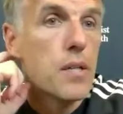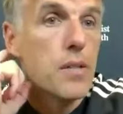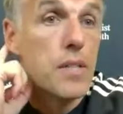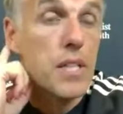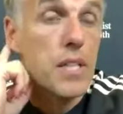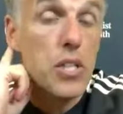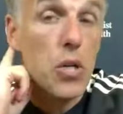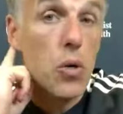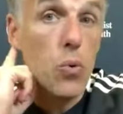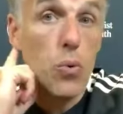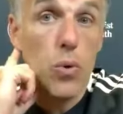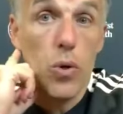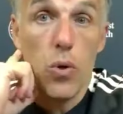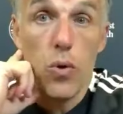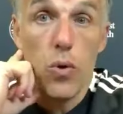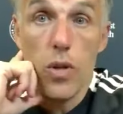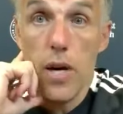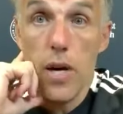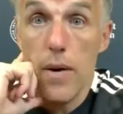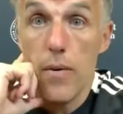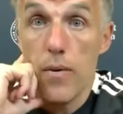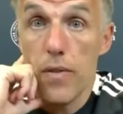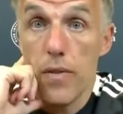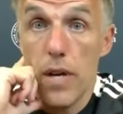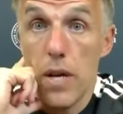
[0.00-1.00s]
they don't know
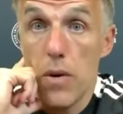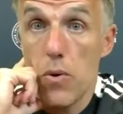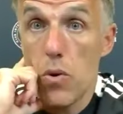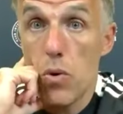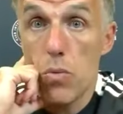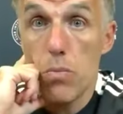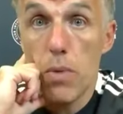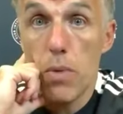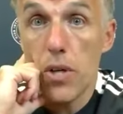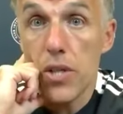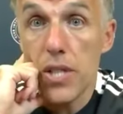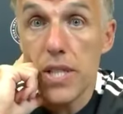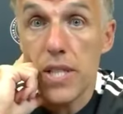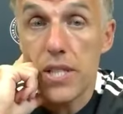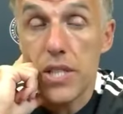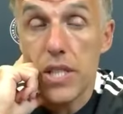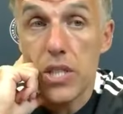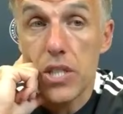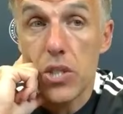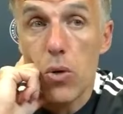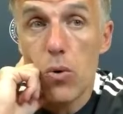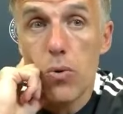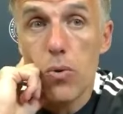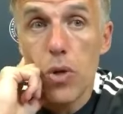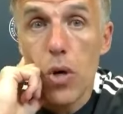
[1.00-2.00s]
their own bodies. They
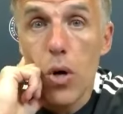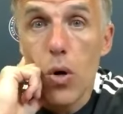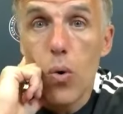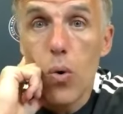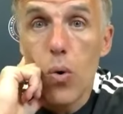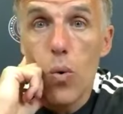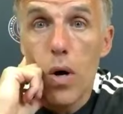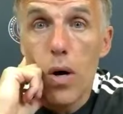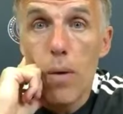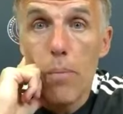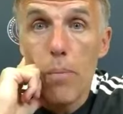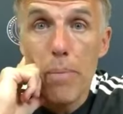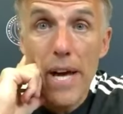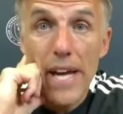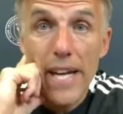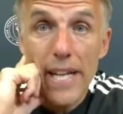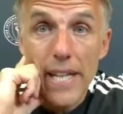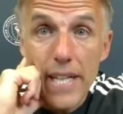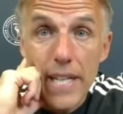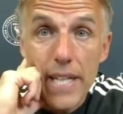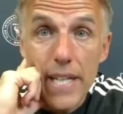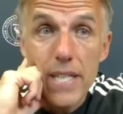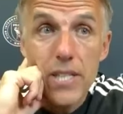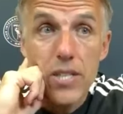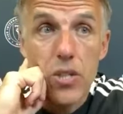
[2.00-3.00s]
don't know what pain
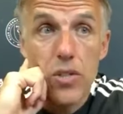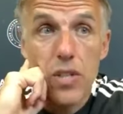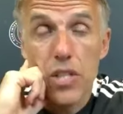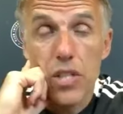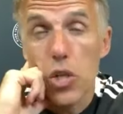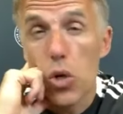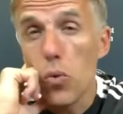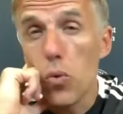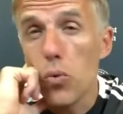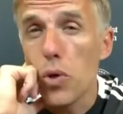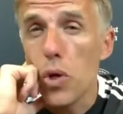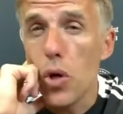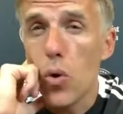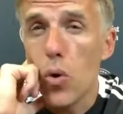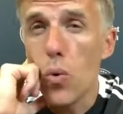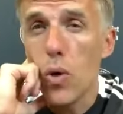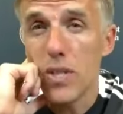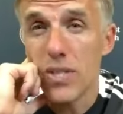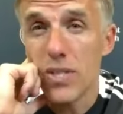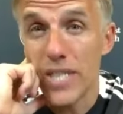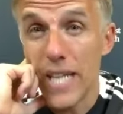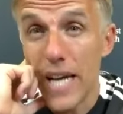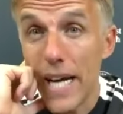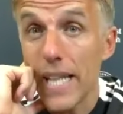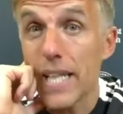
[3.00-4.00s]
is, or they don't know
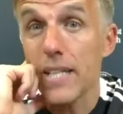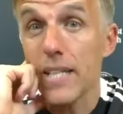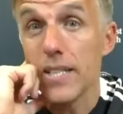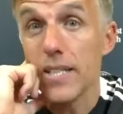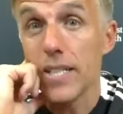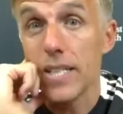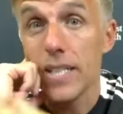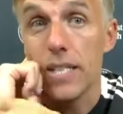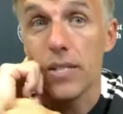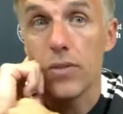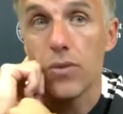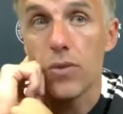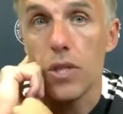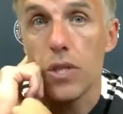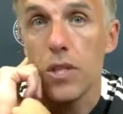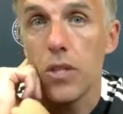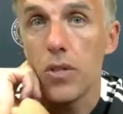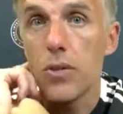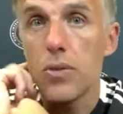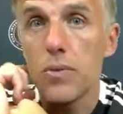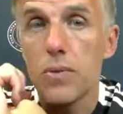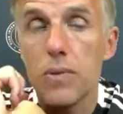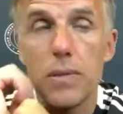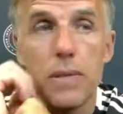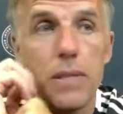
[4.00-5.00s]
what tightness is. You
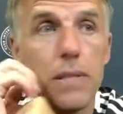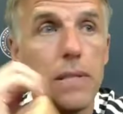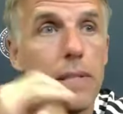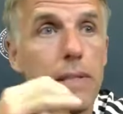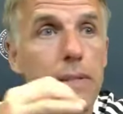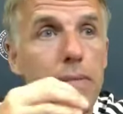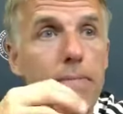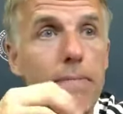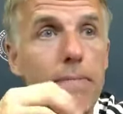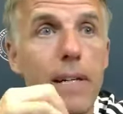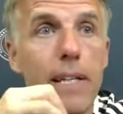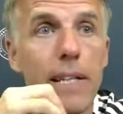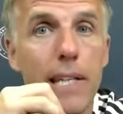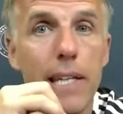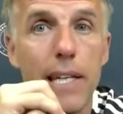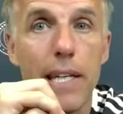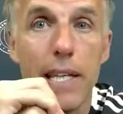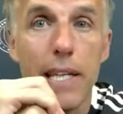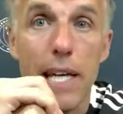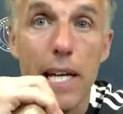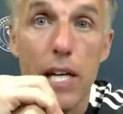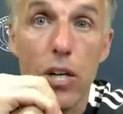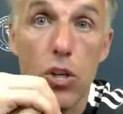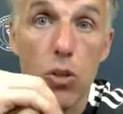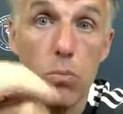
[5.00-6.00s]
know, I think
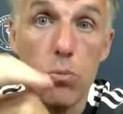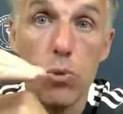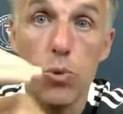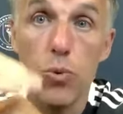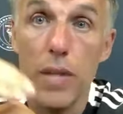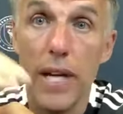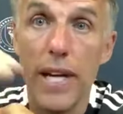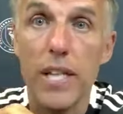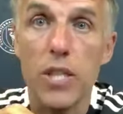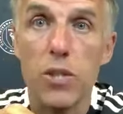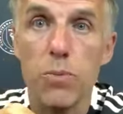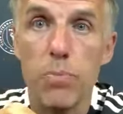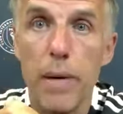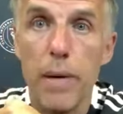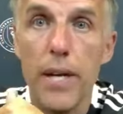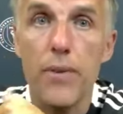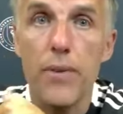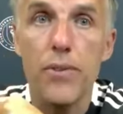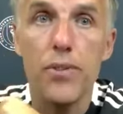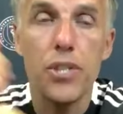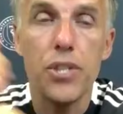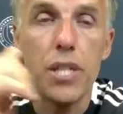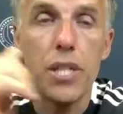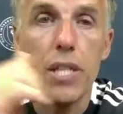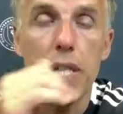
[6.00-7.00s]
that comes with
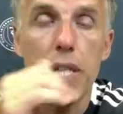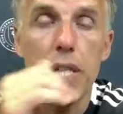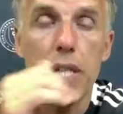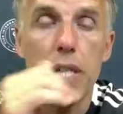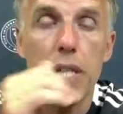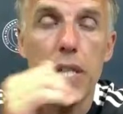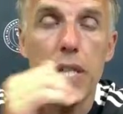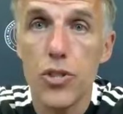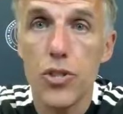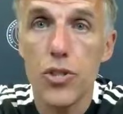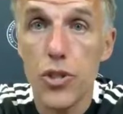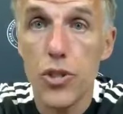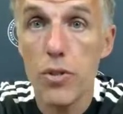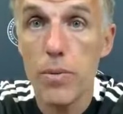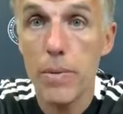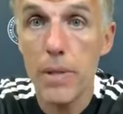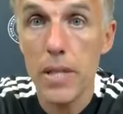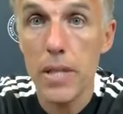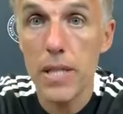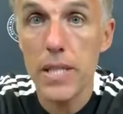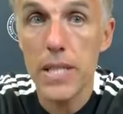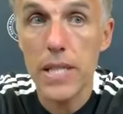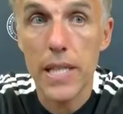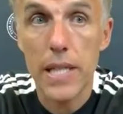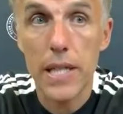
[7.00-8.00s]
experience. You think about the
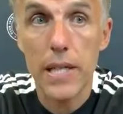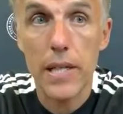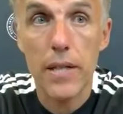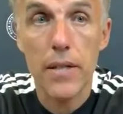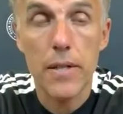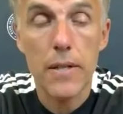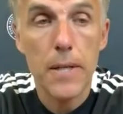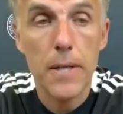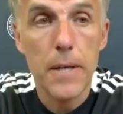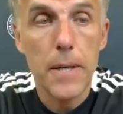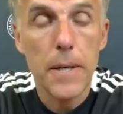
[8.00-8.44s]
durability and